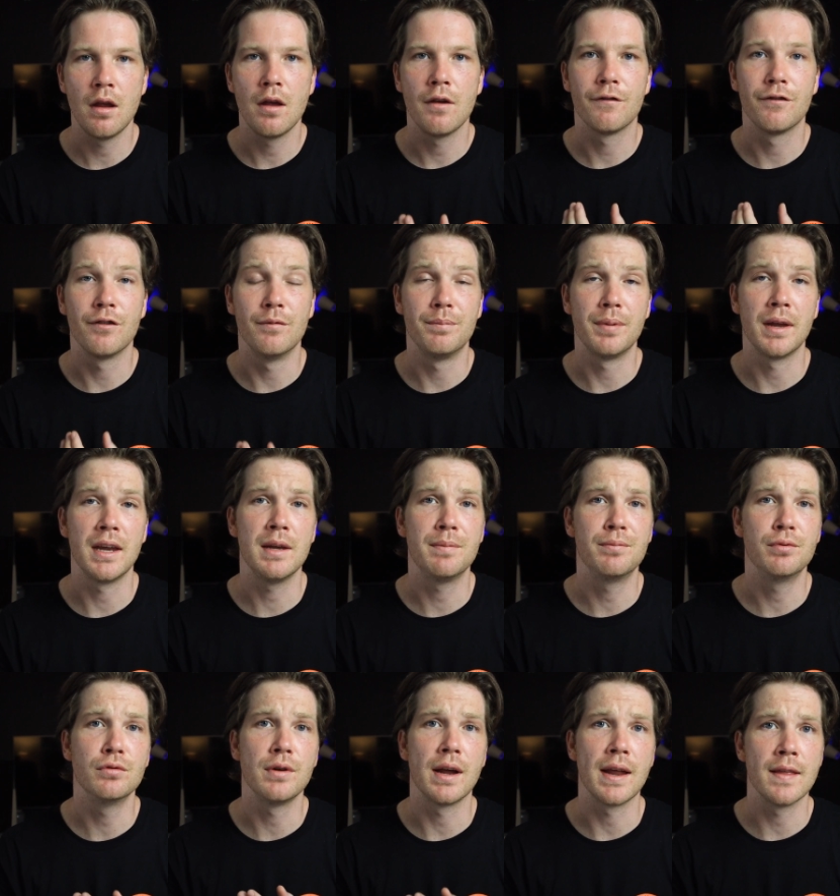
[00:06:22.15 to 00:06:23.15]
from
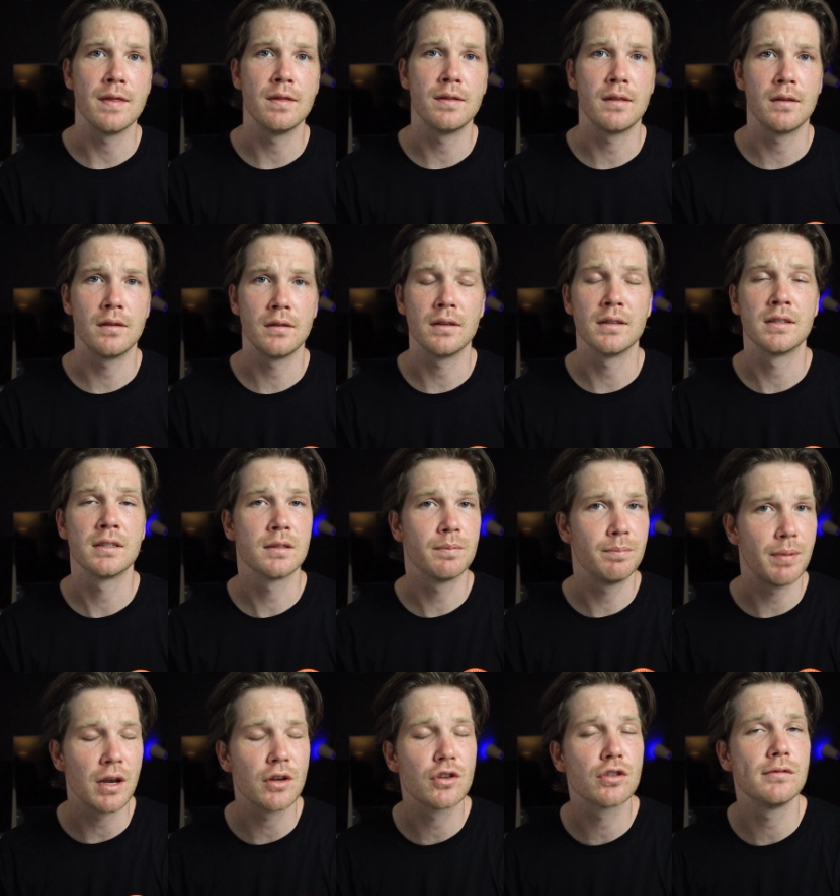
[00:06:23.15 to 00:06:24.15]
people in the
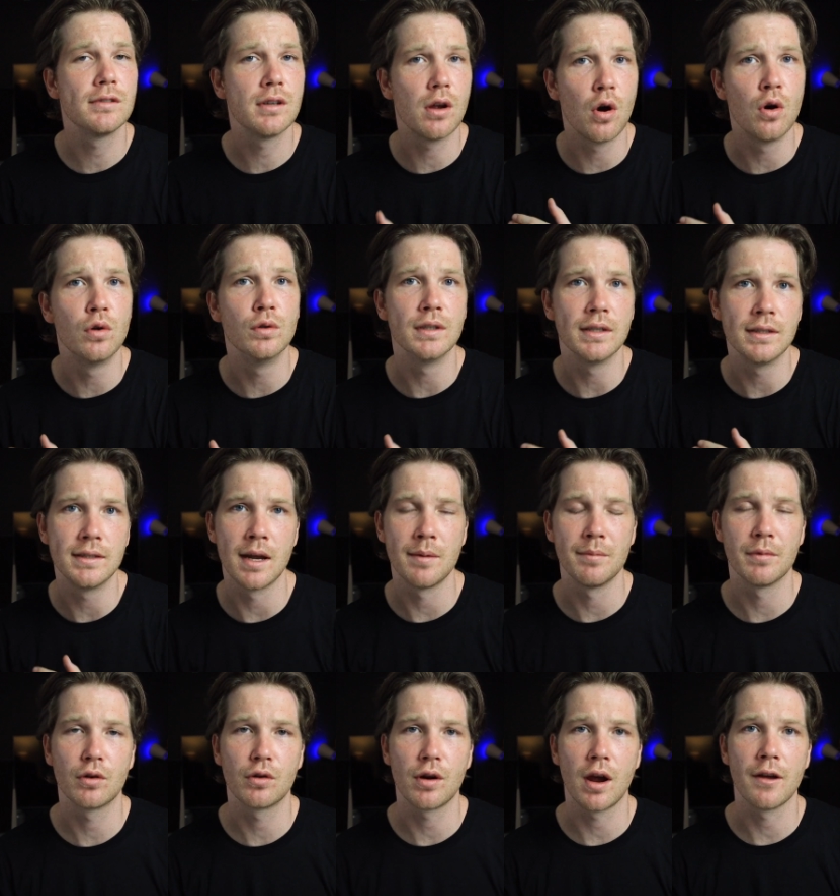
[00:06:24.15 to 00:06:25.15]
especially older
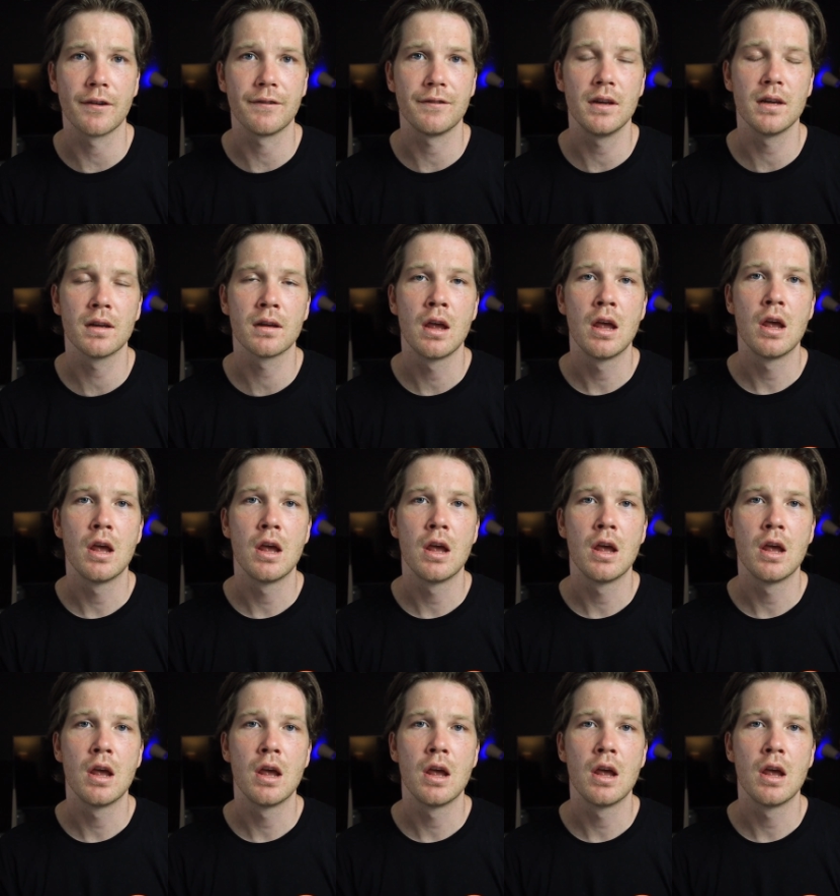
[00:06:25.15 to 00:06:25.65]
demographic